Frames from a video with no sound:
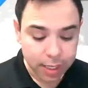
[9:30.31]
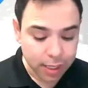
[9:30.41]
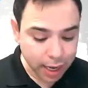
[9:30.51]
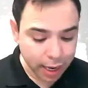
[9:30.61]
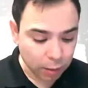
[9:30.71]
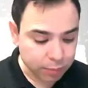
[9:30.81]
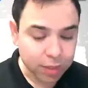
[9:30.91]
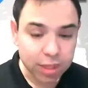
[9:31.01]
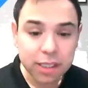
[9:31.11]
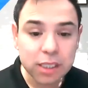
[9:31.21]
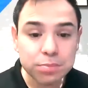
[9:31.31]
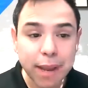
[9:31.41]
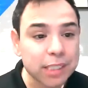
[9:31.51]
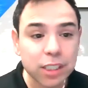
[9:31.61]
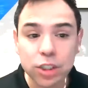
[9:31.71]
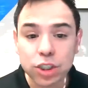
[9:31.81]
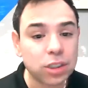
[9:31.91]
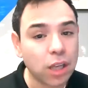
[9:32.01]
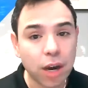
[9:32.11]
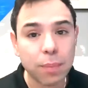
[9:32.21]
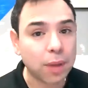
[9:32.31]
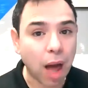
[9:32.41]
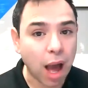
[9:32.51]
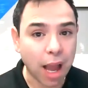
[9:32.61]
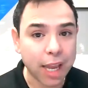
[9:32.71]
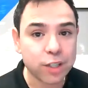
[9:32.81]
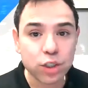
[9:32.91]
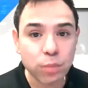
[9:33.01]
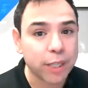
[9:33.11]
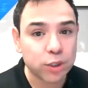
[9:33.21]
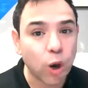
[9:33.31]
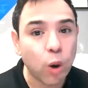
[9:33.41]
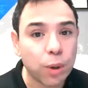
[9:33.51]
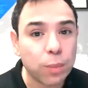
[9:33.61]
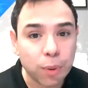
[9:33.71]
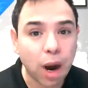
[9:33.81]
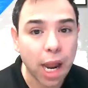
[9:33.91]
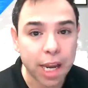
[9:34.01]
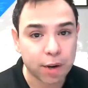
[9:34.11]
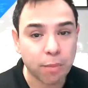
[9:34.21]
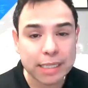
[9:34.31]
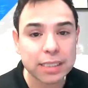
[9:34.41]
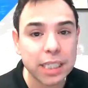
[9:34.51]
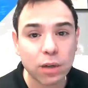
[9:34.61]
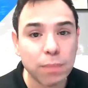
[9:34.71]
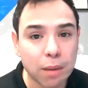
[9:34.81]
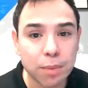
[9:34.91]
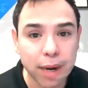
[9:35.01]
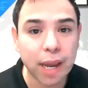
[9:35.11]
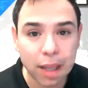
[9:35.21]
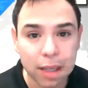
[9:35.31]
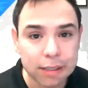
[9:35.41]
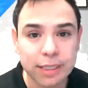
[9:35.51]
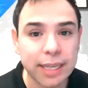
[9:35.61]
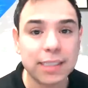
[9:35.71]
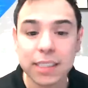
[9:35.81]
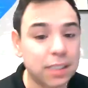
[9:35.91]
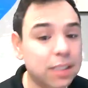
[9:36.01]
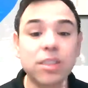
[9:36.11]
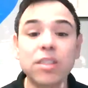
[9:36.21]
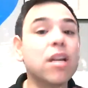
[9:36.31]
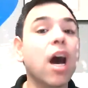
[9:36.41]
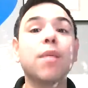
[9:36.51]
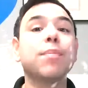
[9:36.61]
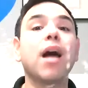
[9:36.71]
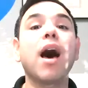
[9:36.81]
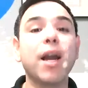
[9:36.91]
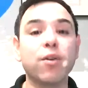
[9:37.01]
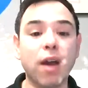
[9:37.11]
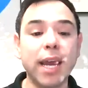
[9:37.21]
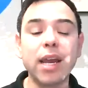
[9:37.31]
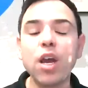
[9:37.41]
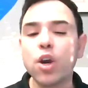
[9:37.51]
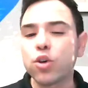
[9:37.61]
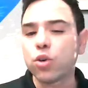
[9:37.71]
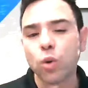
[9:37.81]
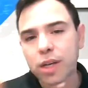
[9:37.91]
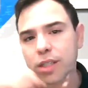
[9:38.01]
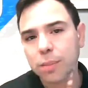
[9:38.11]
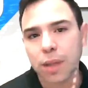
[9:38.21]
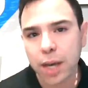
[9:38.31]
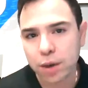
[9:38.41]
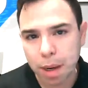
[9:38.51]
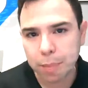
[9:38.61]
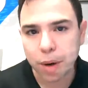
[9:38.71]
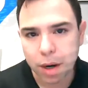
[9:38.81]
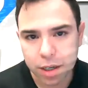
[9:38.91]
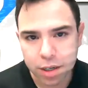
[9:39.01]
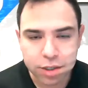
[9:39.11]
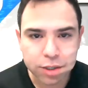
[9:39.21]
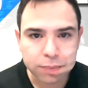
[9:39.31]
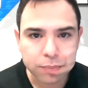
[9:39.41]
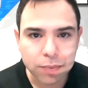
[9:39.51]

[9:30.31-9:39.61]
Now, this message does not apply to my sole proprietor, my single member LLCs. This does not apply, right? Nor does it apply to my partners.